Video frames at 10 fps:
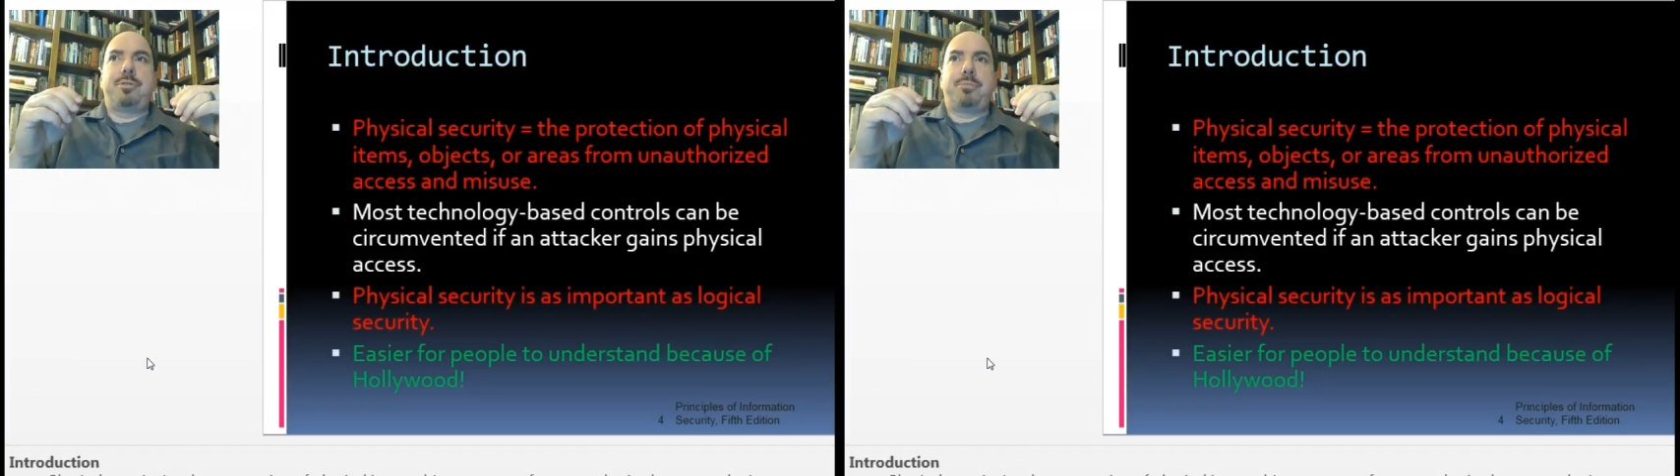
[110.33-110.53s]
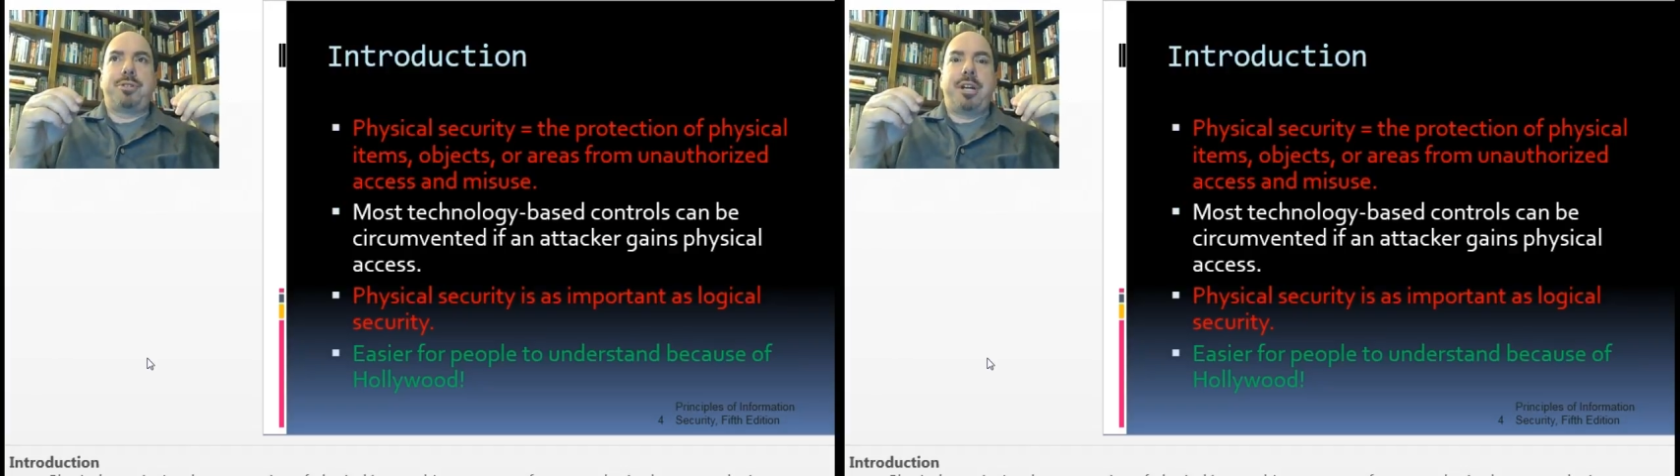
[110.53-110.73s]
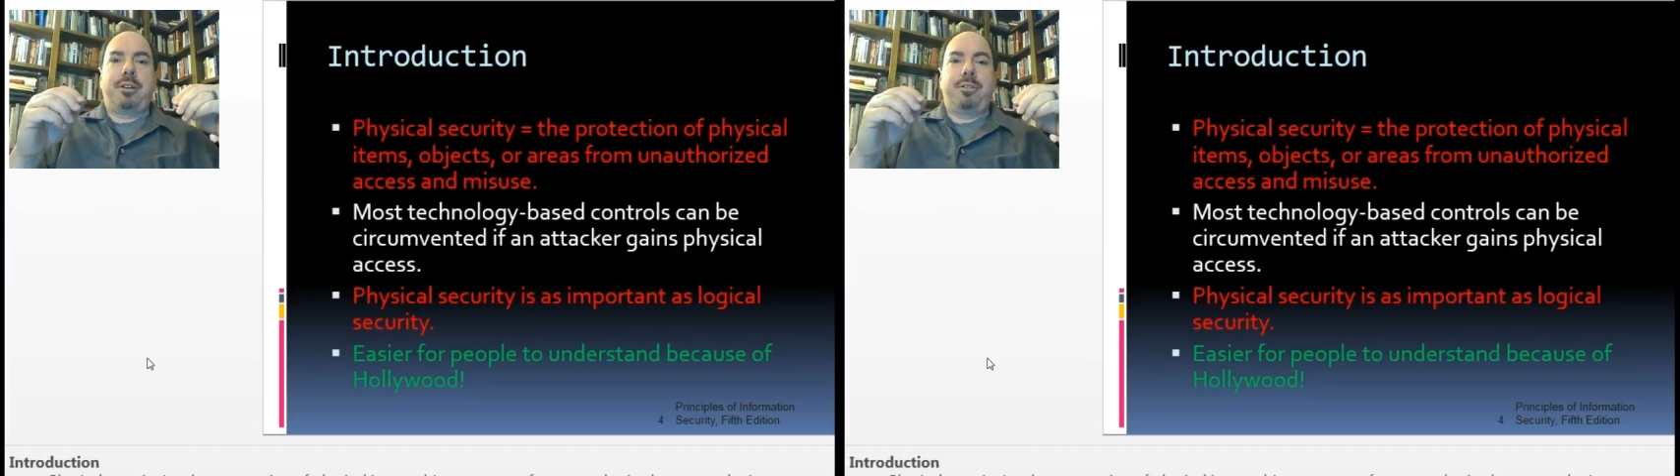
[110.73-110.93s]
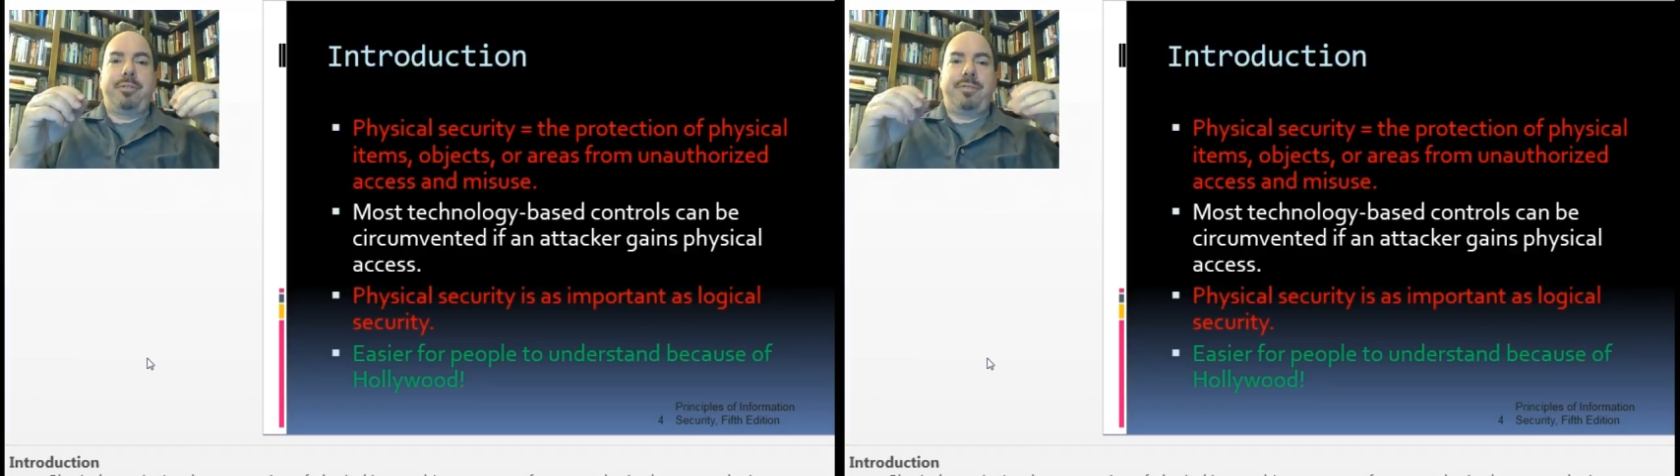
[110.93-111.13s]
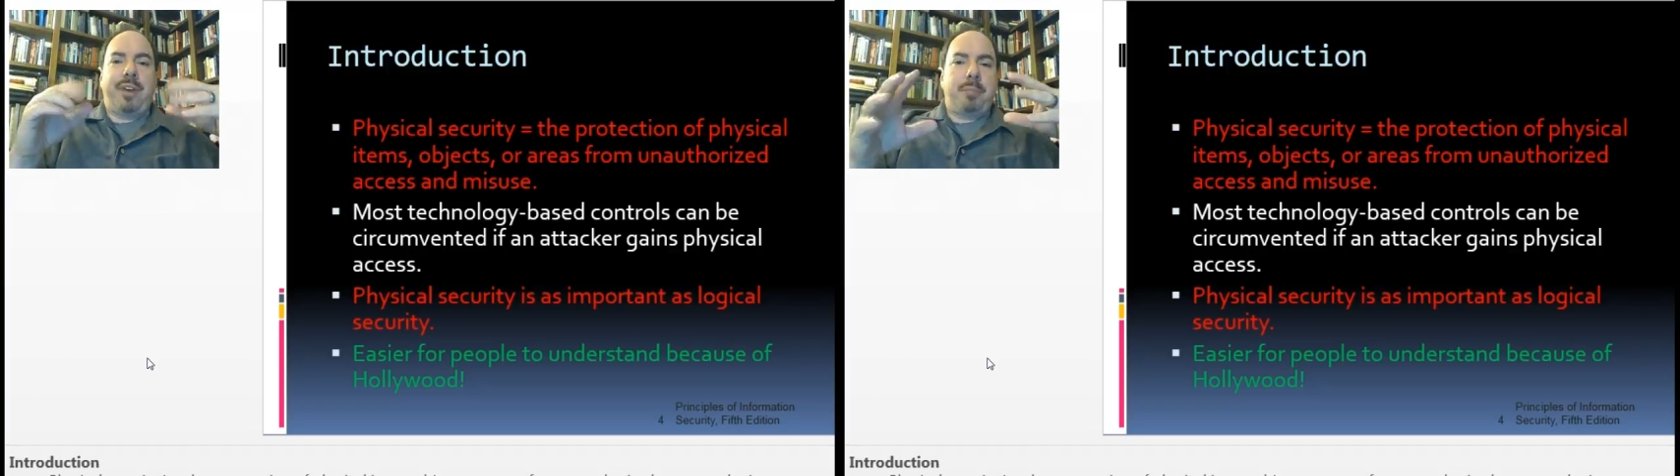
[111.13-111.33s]
protect
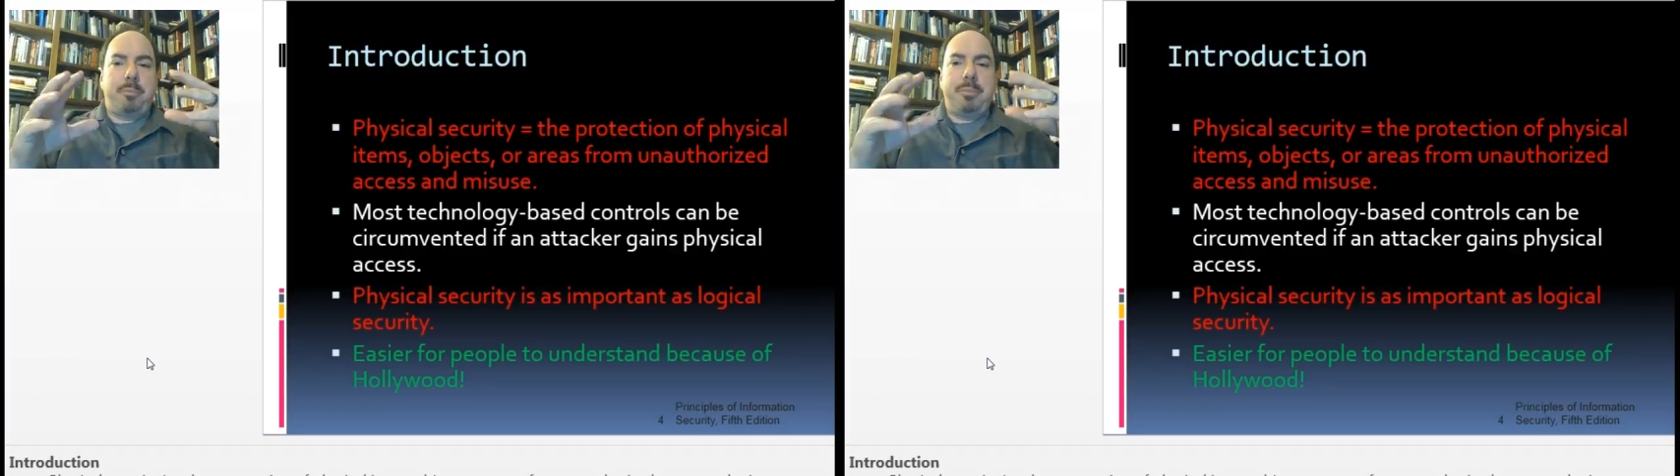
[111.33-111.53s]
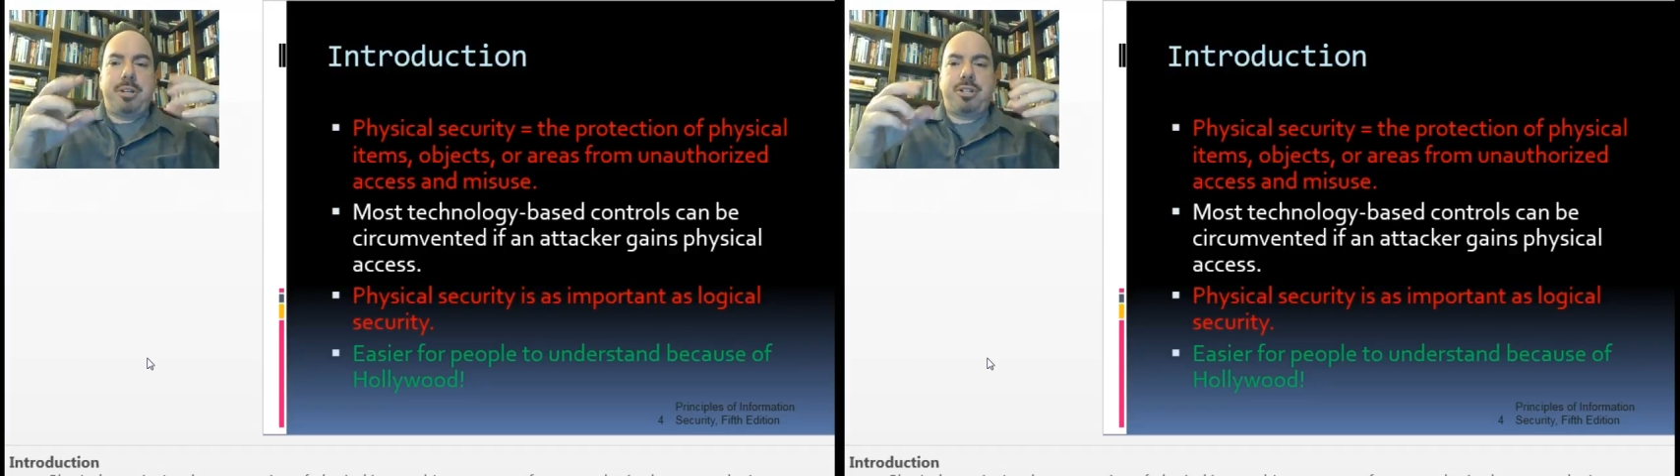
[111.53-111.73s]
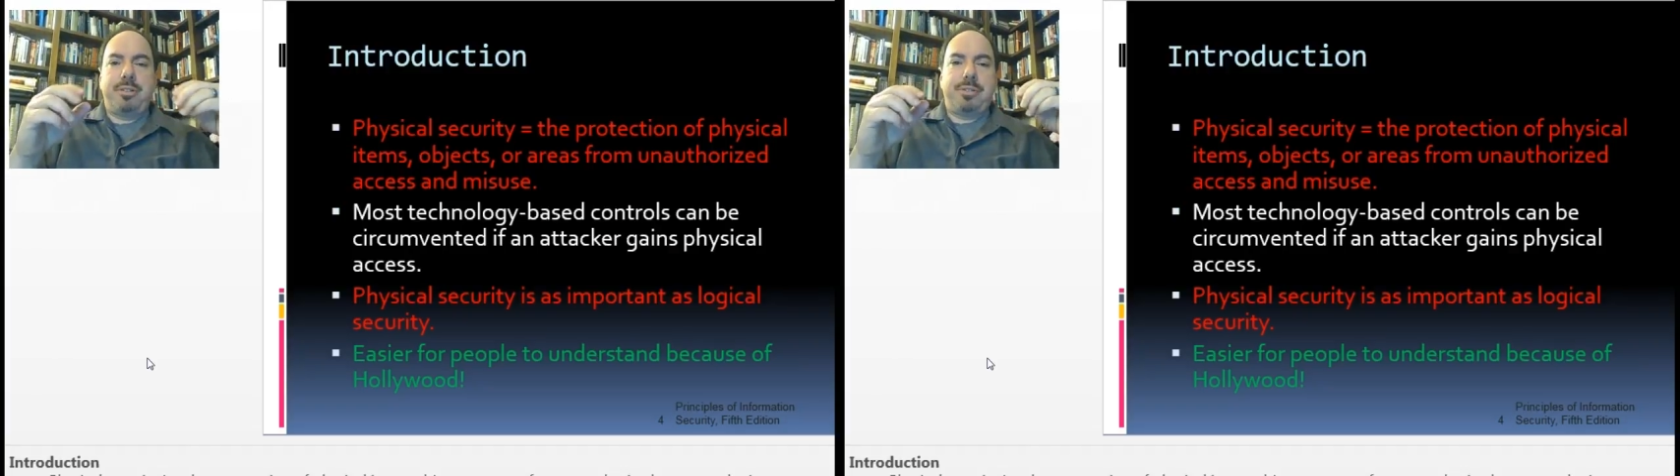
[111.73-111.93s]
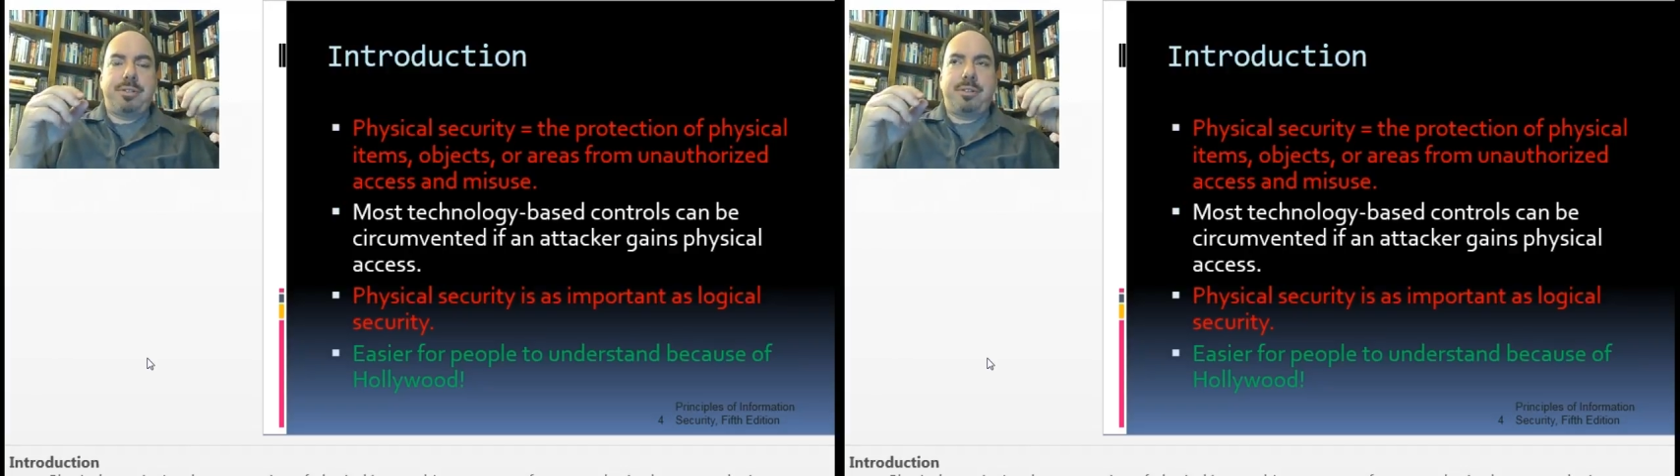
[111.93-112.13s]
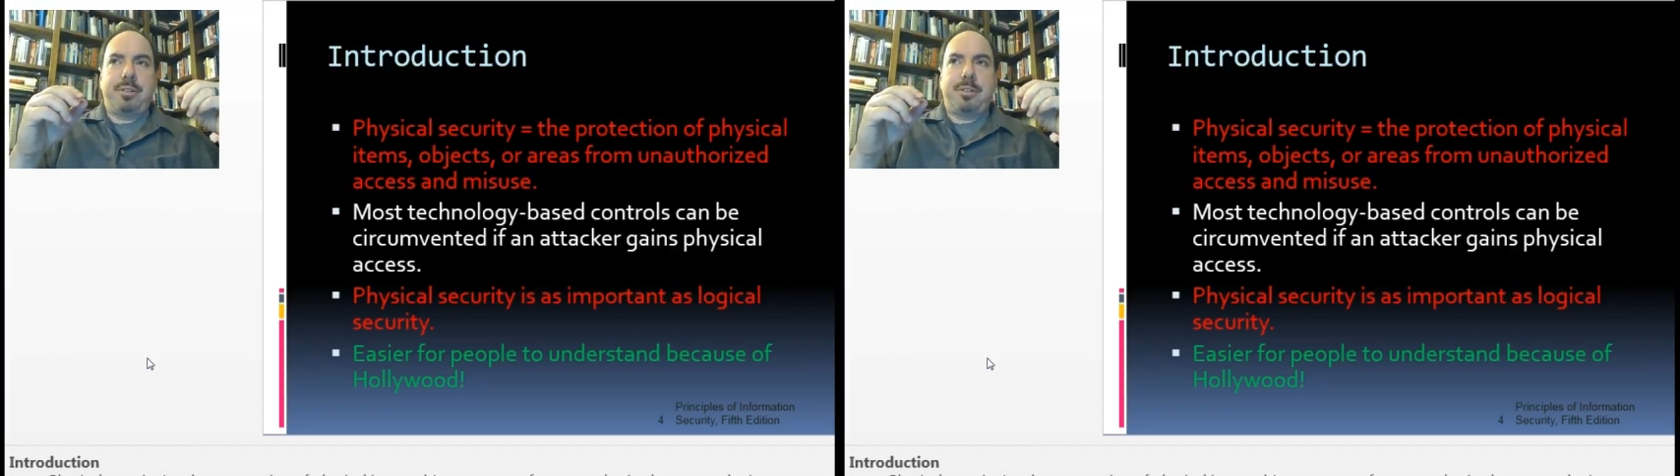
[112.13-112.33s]
the file
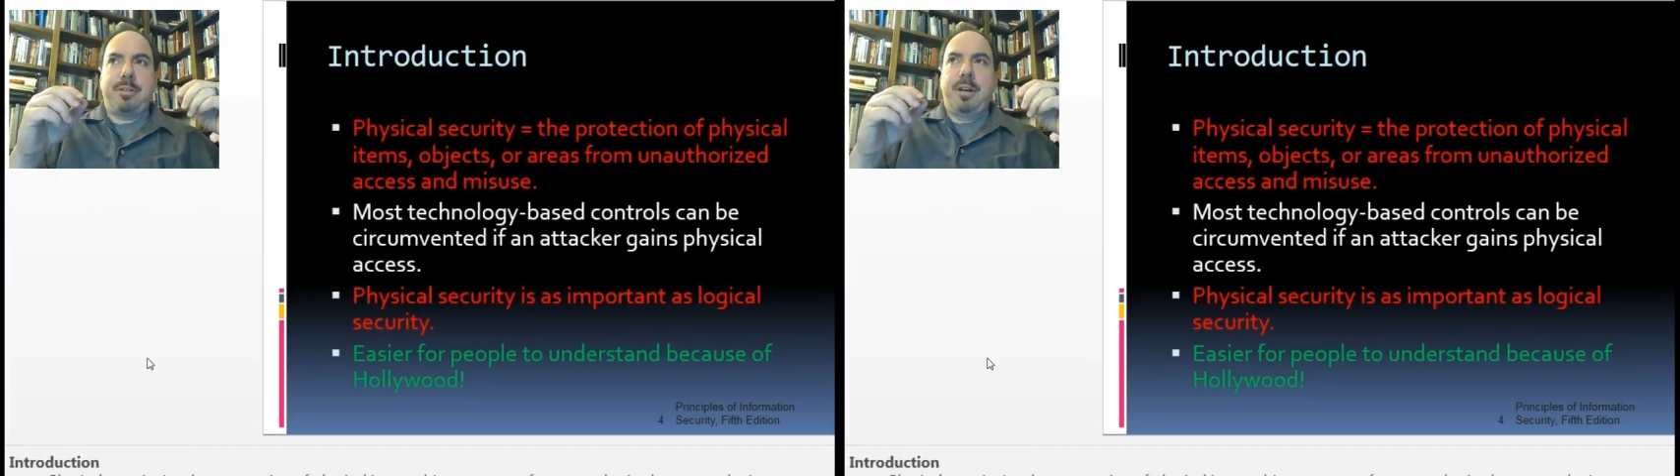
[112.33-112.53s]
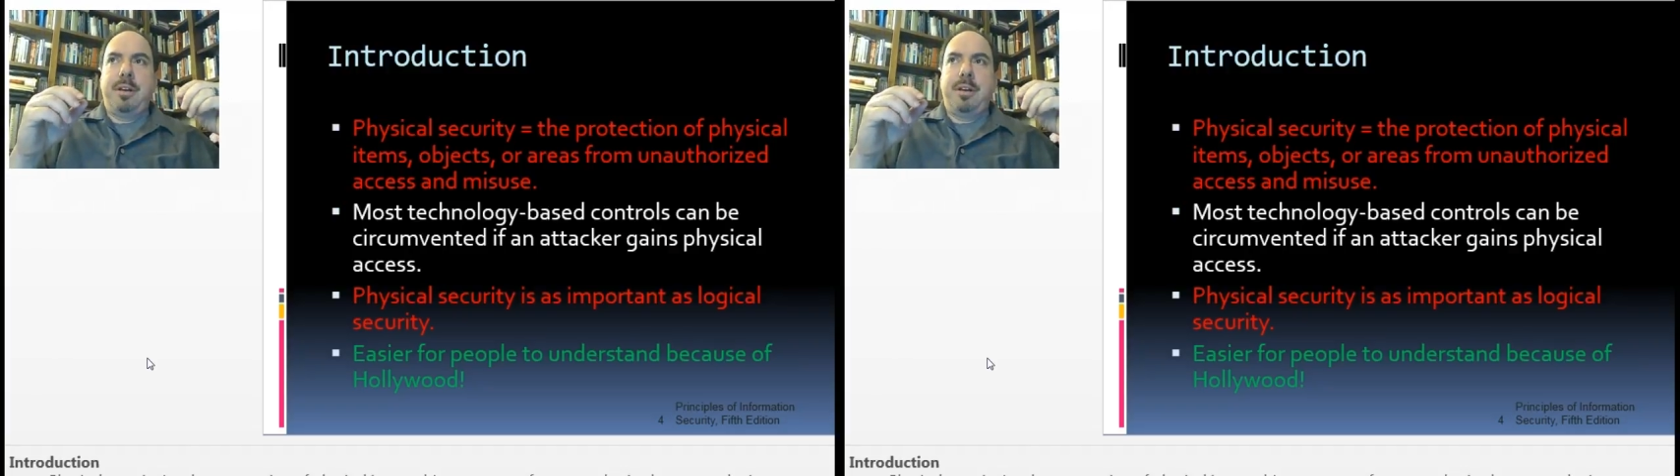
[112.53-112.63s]
permissions, the